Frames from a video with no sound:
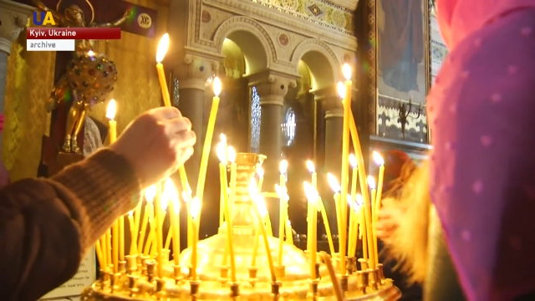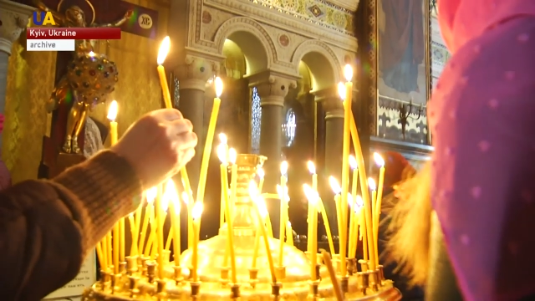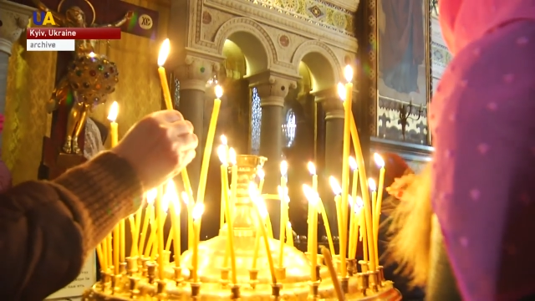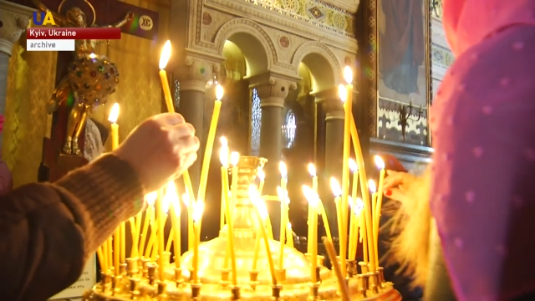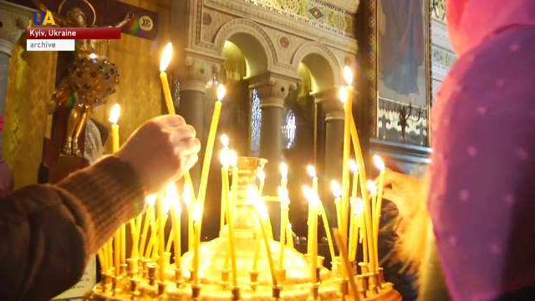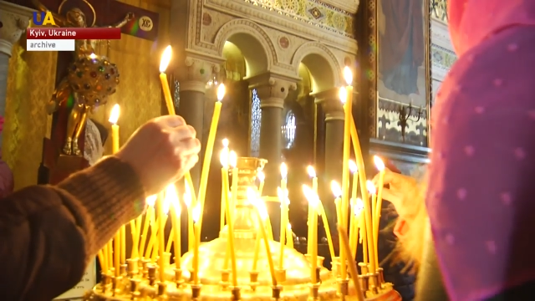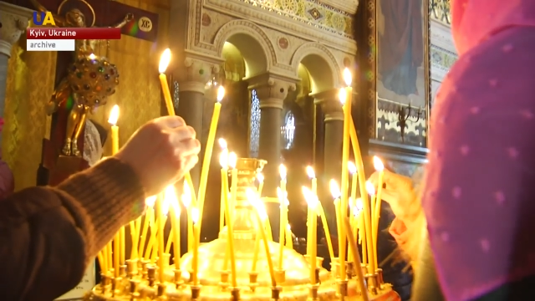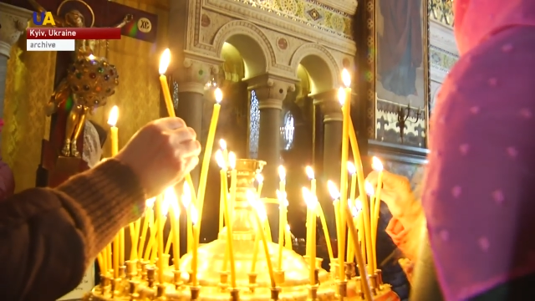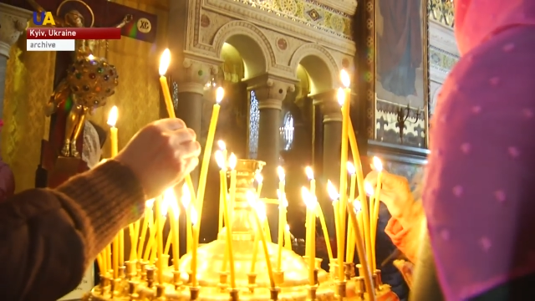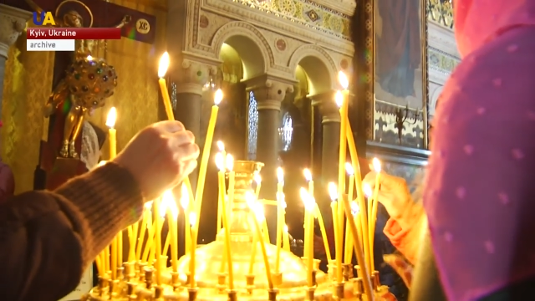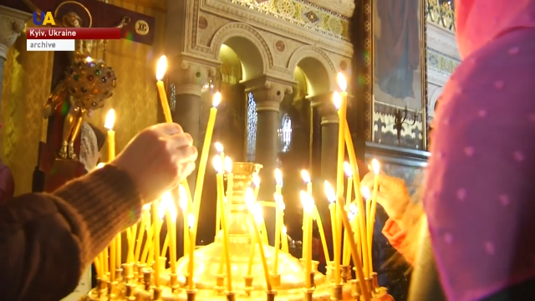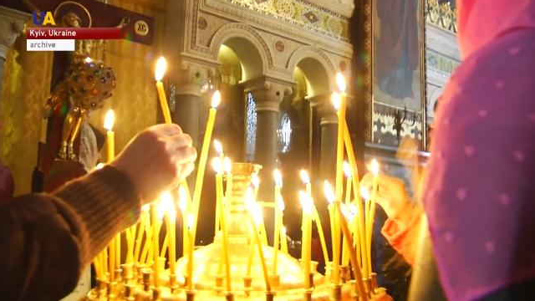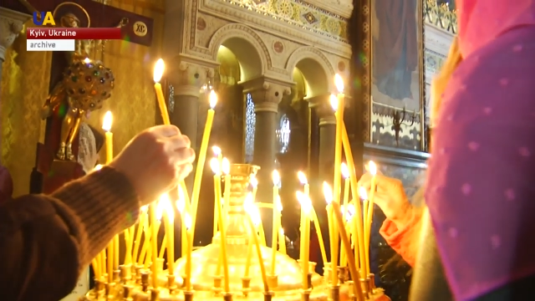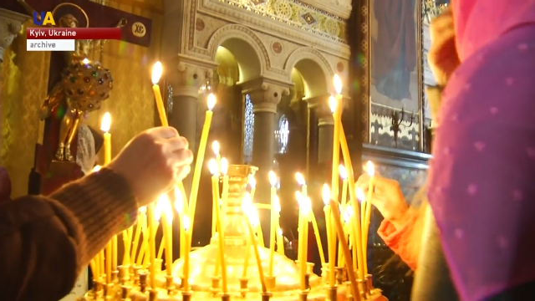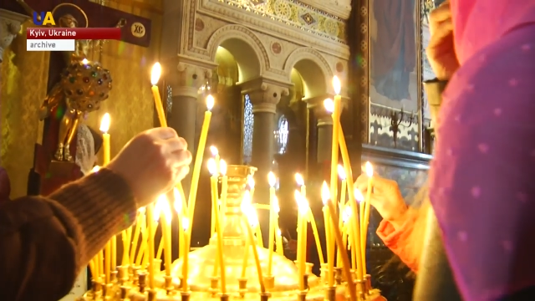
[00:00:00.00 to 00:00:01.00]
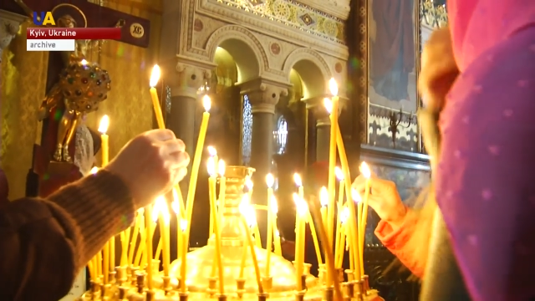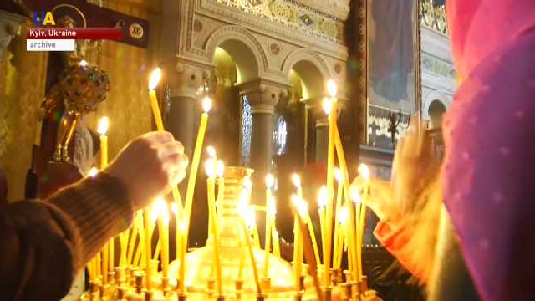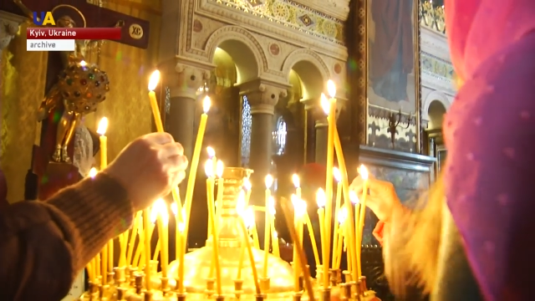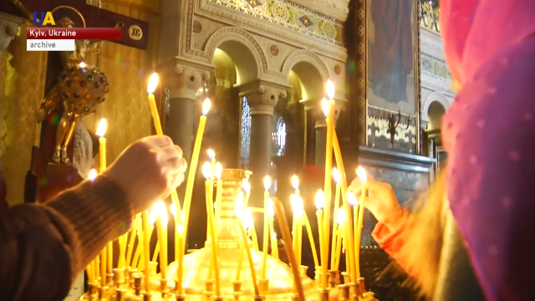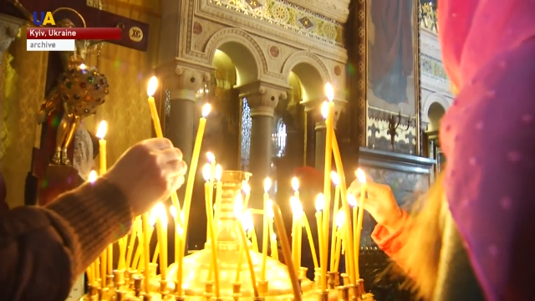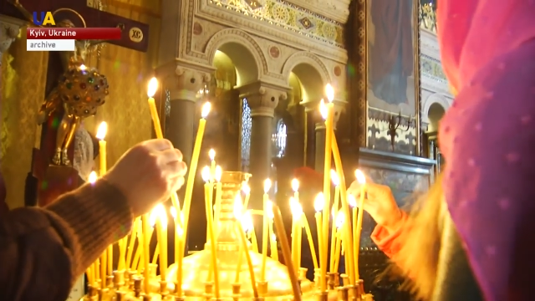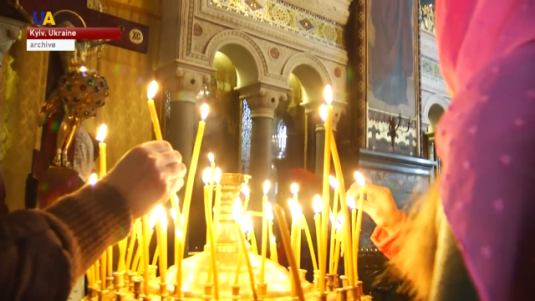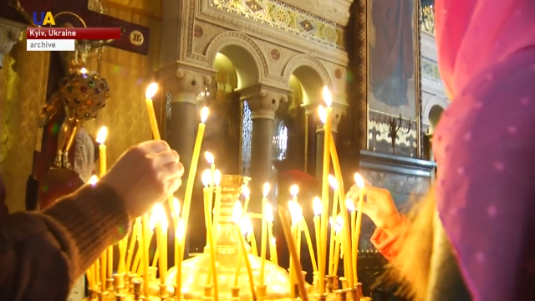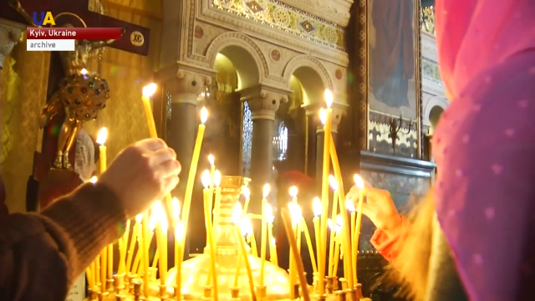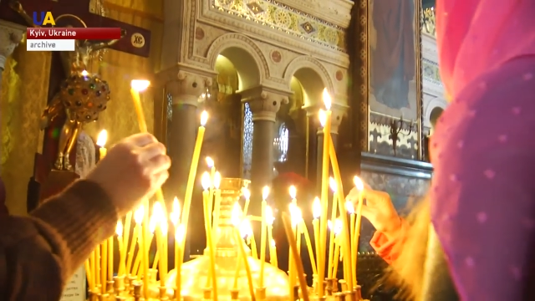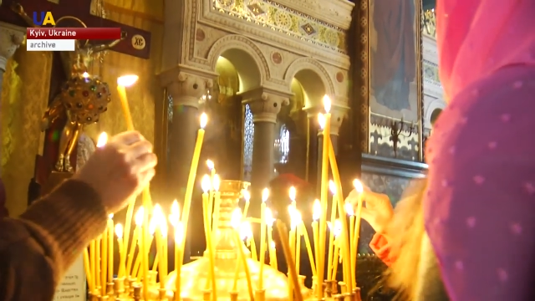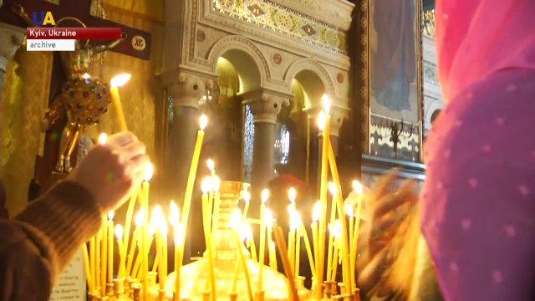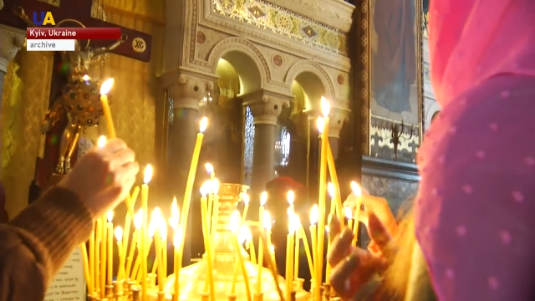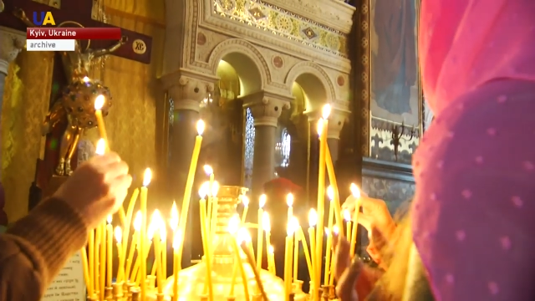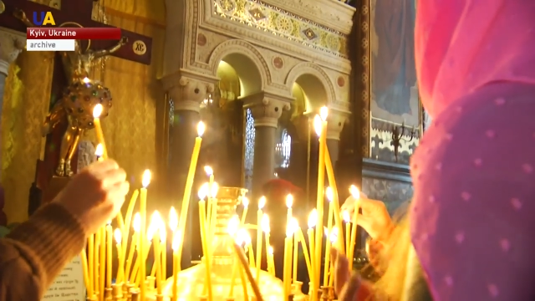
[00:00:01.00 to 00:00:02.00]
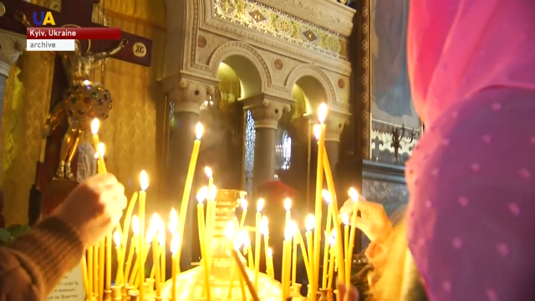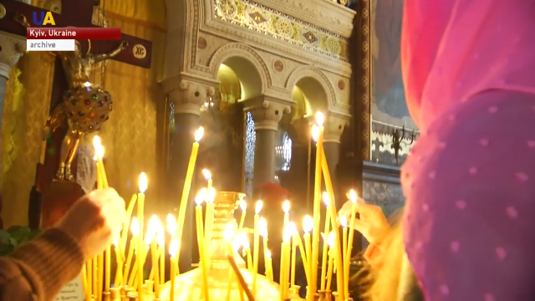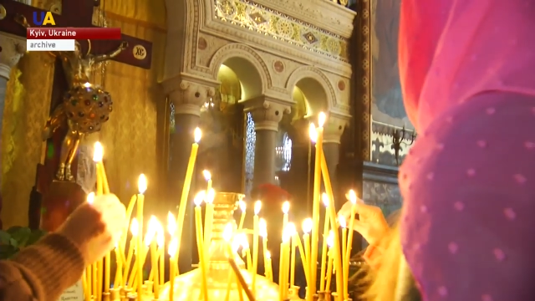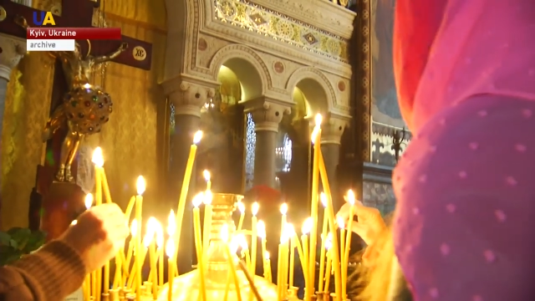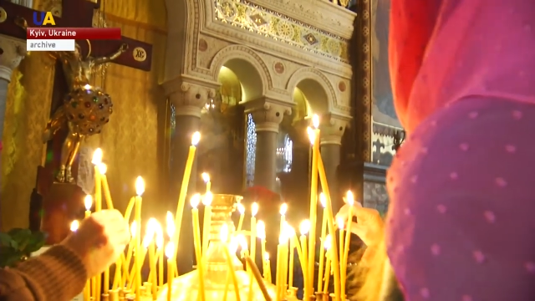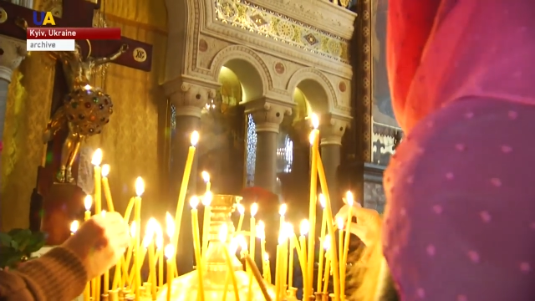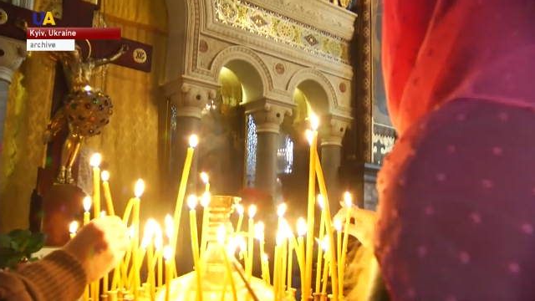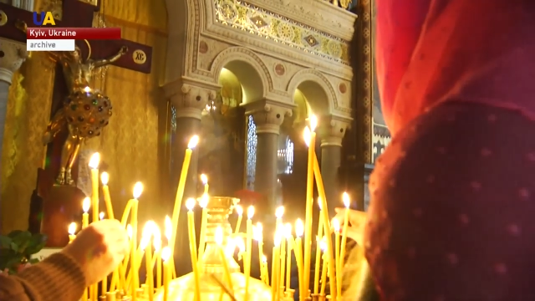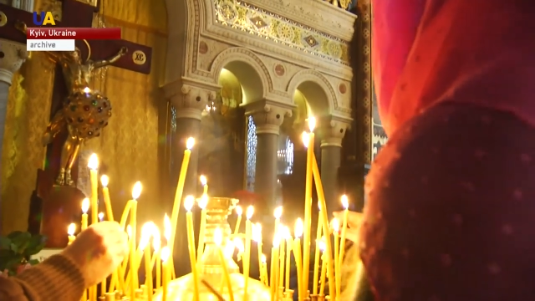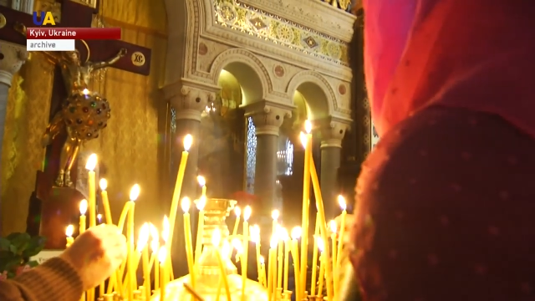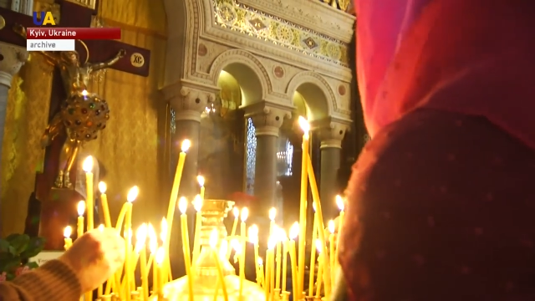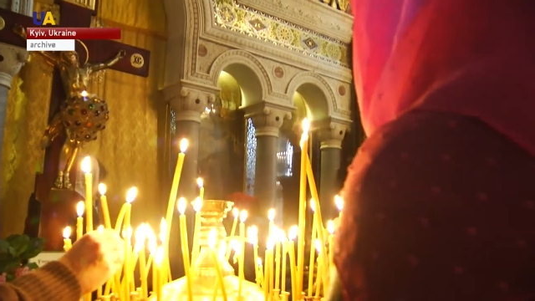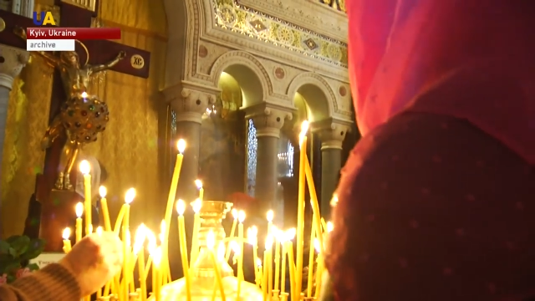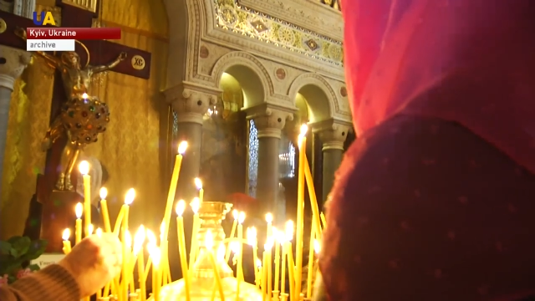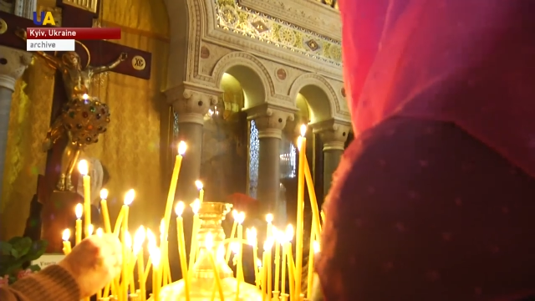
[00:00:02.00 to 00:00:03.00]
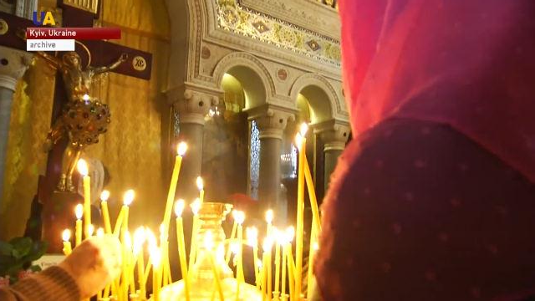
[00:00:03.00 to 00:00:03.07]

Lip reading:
[unreadable: no face in view]